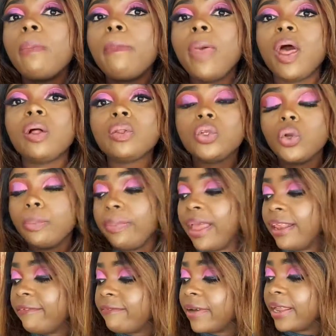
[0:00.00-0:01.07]
your belly fat
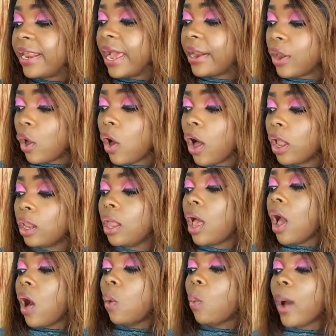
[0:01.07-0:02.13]
at all.
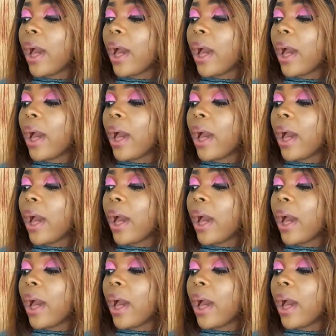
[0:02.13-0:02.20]
While